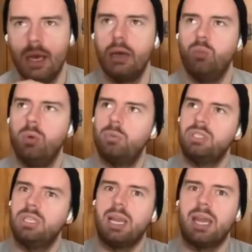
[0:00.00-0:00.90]
Uh, and what
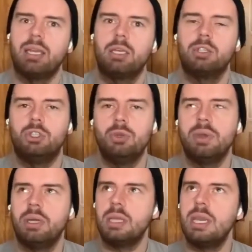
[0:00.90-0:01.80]
was it like
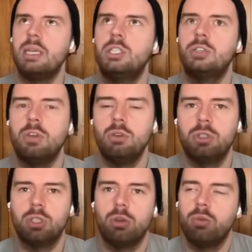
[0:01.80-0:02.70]
doing the
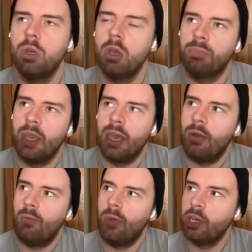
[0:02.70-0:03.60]
interview? So
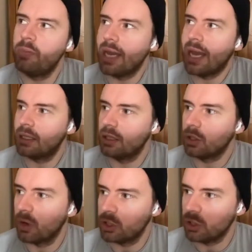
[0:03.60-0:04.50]
when you're being asked
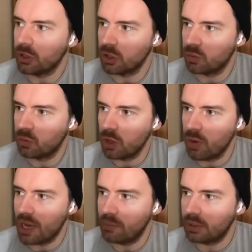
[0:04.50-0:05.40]
these questions, were
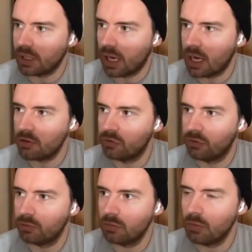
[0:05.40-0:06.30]
you able to kind of
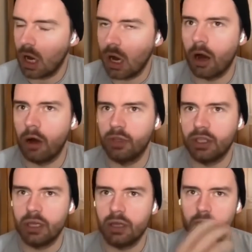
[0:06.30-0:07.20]
uh,
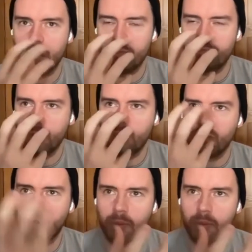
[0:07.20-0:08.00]
obviously the the